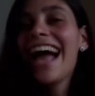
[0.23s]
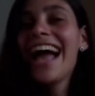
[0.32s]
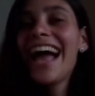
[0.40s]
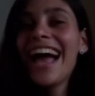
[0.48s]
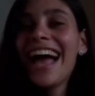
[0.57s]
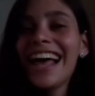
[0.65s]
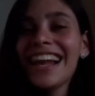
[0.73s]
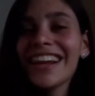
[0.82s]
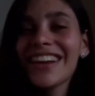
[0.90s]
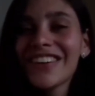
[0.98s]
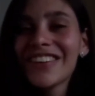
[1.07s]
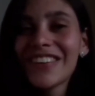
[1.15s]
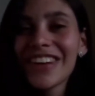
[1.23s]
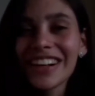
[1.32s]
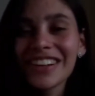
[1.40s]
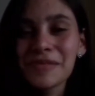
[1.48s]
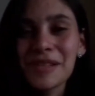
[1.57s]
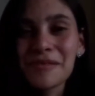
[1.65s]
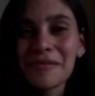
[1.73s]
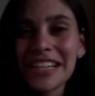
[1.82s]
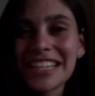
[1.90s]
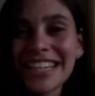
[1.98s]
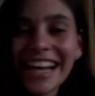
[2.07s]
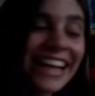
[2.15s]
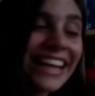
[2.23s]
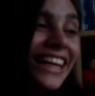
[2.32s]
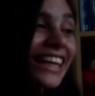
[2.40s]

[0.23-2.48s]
Hello and welcome to my channel.